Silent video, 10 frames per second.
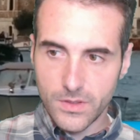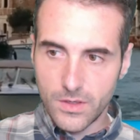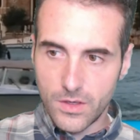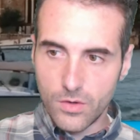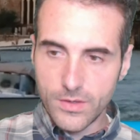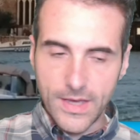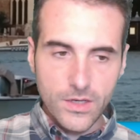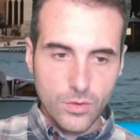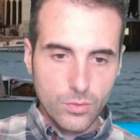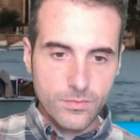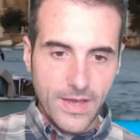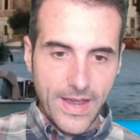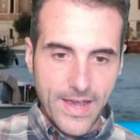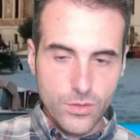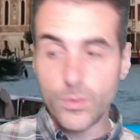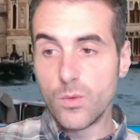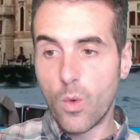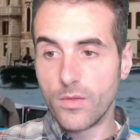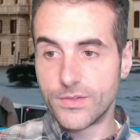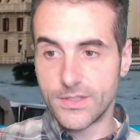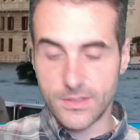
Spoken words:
okay, as we wanted.